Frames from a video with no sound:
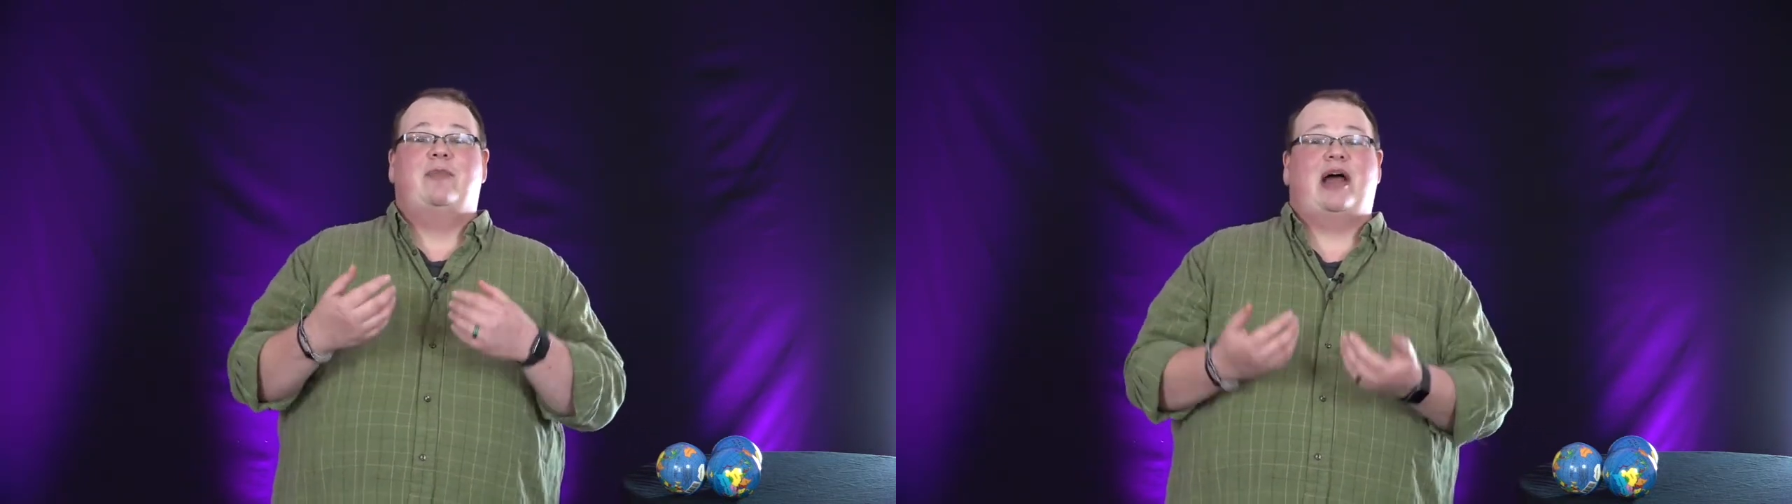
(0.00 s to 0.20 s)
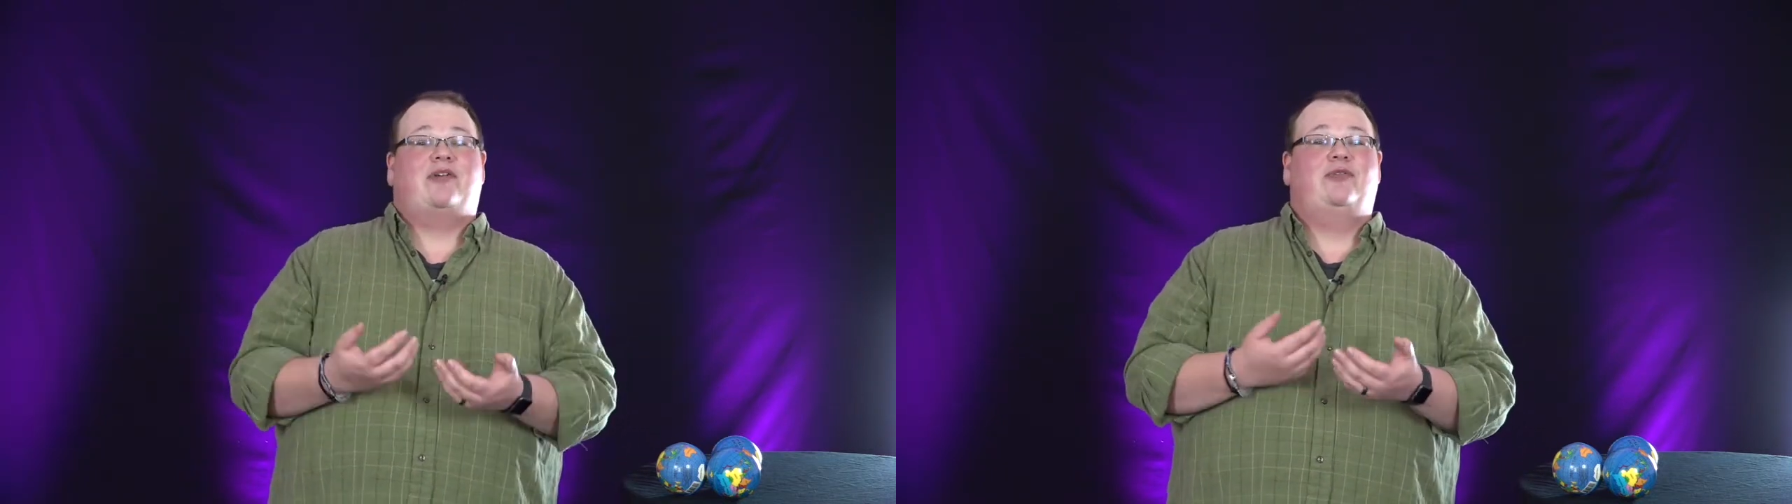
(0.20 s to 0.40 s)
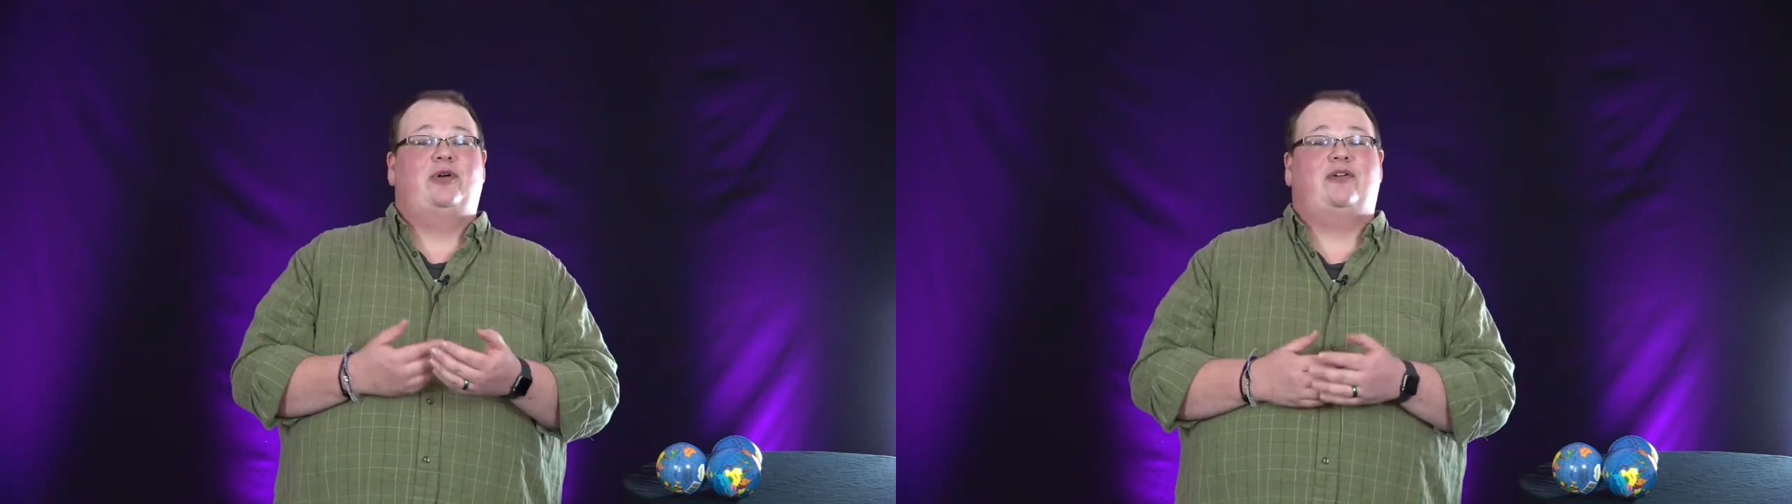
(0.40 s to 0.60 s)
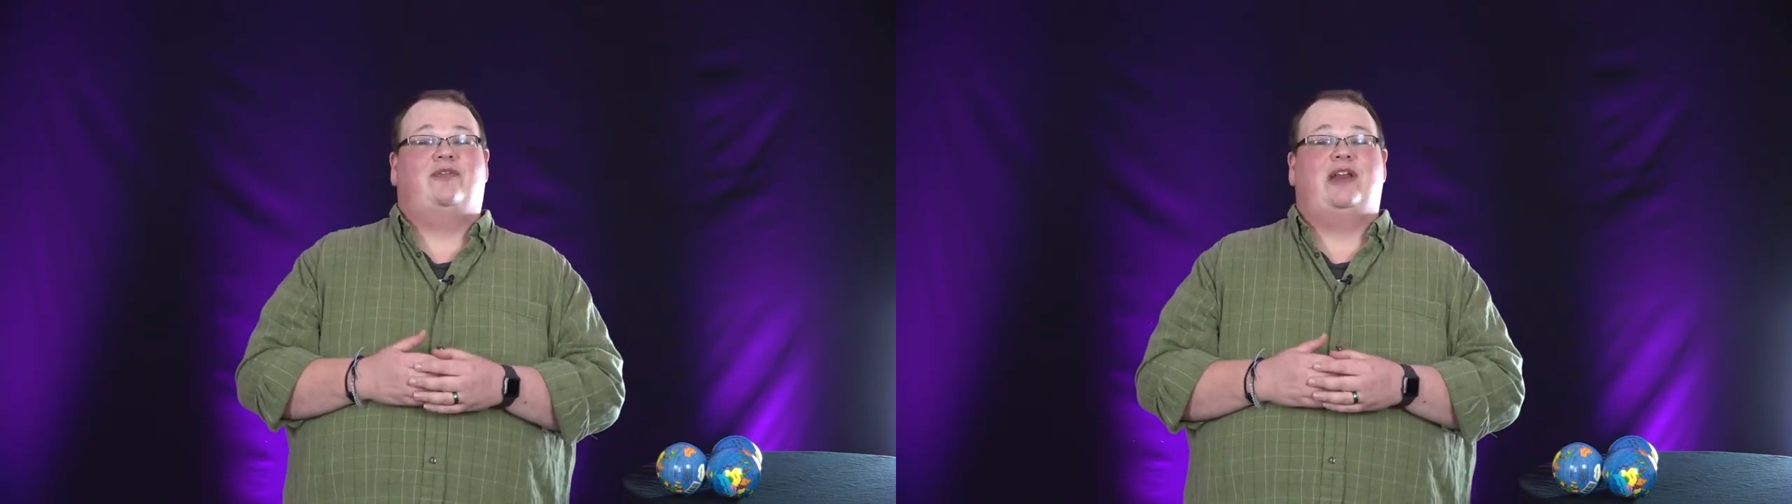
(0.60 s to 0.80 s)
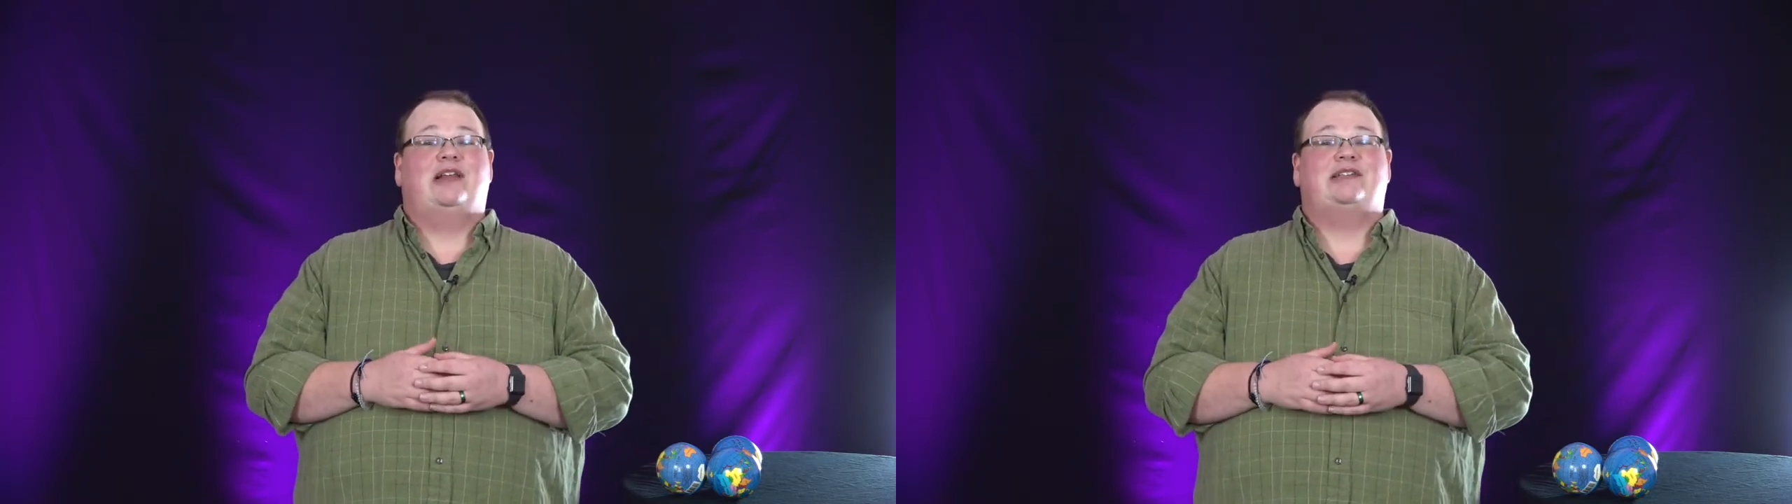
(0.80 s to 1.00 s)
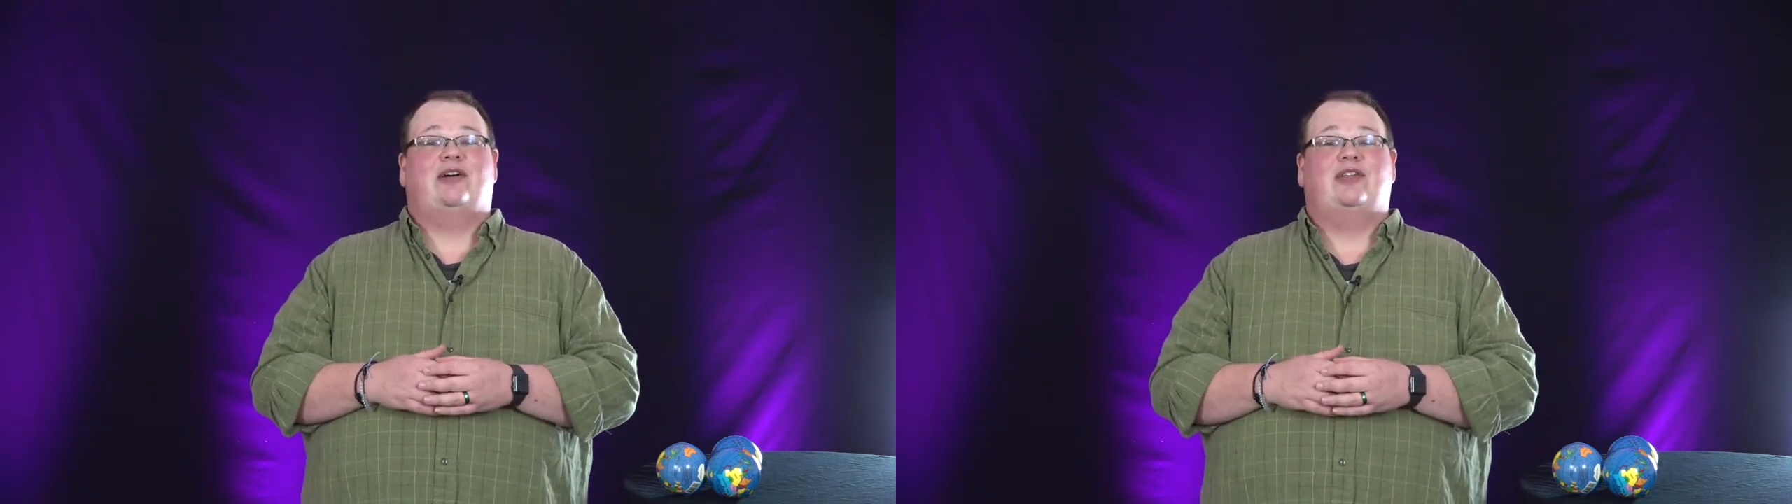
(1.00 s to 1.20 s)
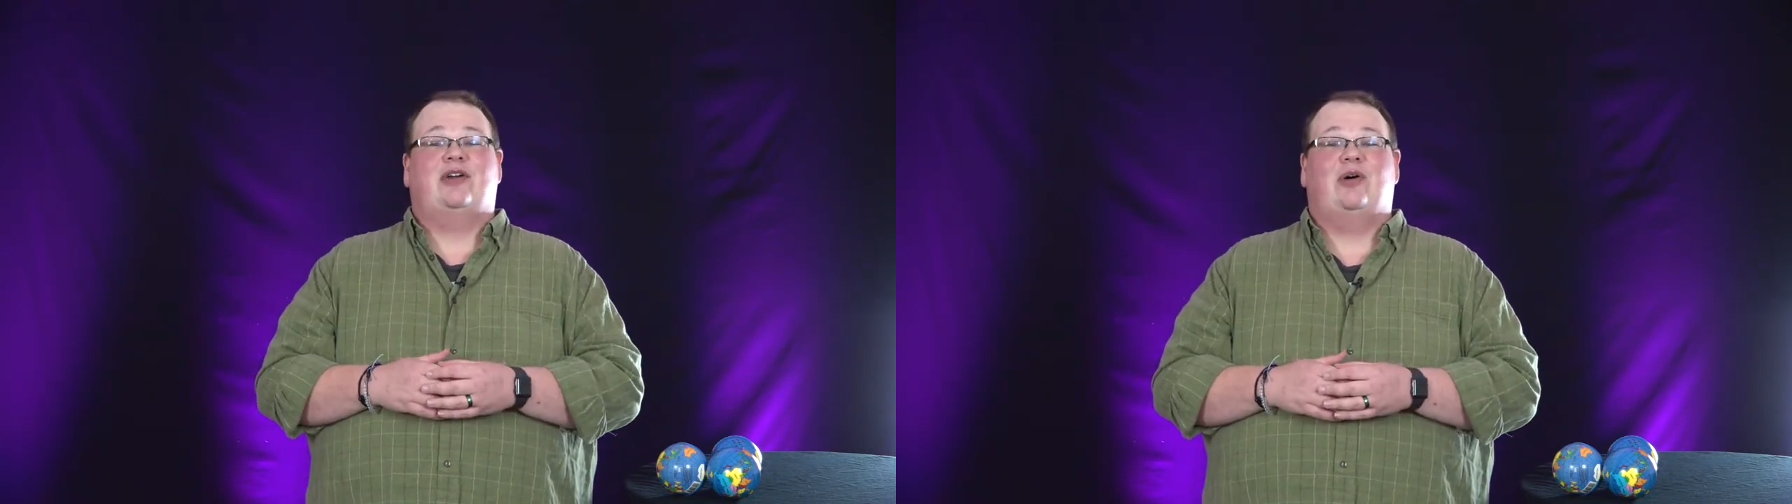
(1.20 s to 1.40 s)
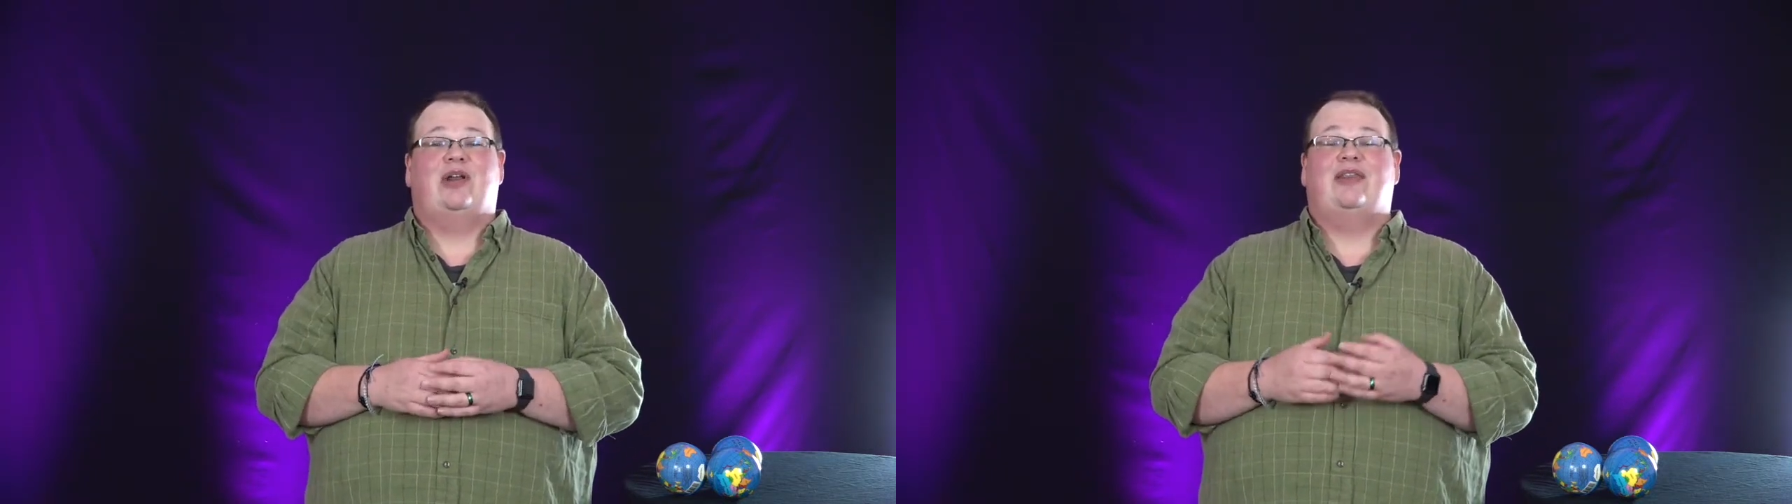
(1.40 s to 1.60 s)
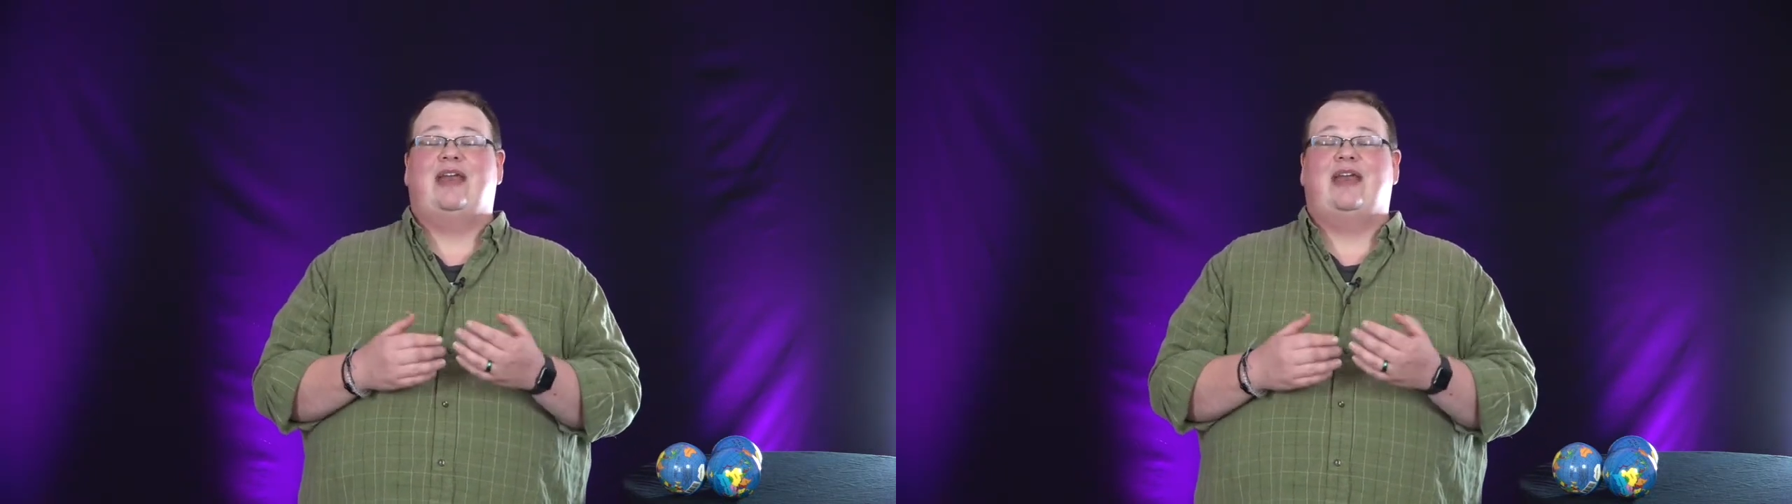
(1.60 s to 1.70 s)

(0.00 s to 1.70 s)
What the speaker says: pack food at Feeding South Dakota.